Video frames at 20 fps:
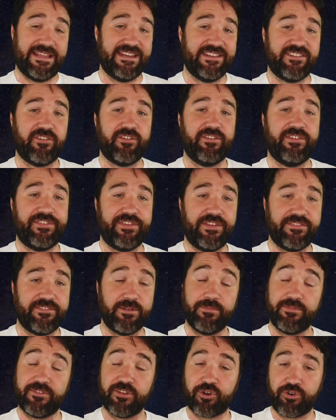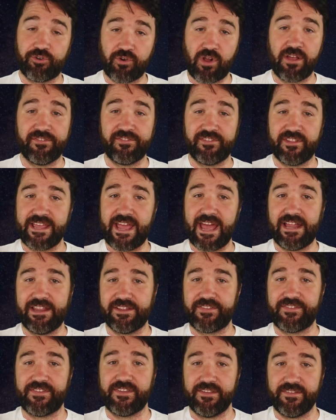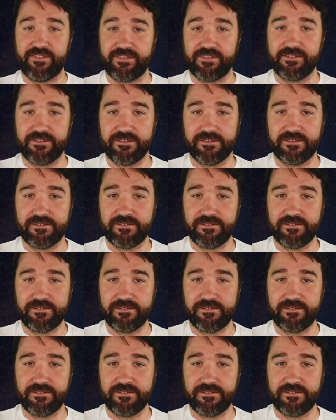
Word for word: planetary systems across the galaxies.